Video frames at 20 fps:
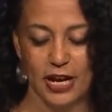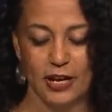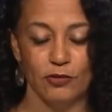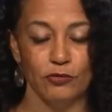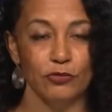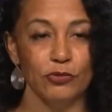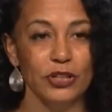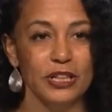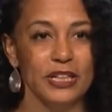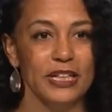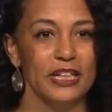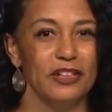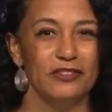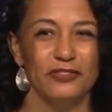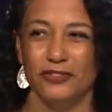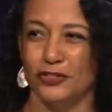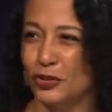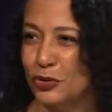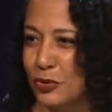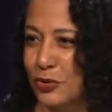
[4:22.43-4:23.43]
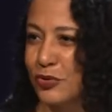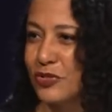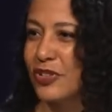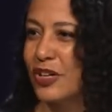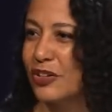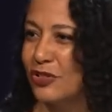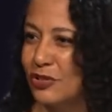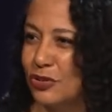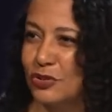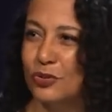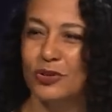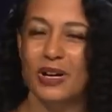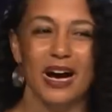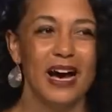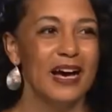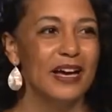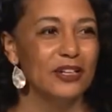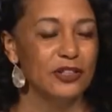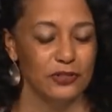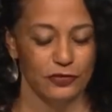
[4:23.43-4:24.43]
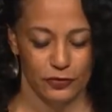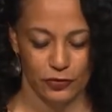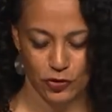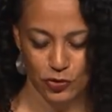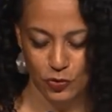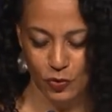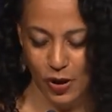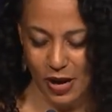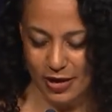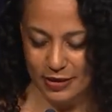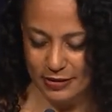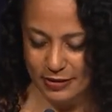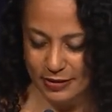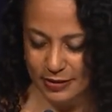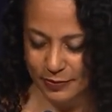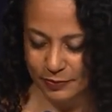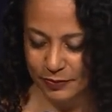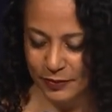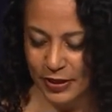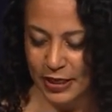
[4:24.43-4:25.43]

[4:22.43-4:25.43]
and really infused a new kind of nuance.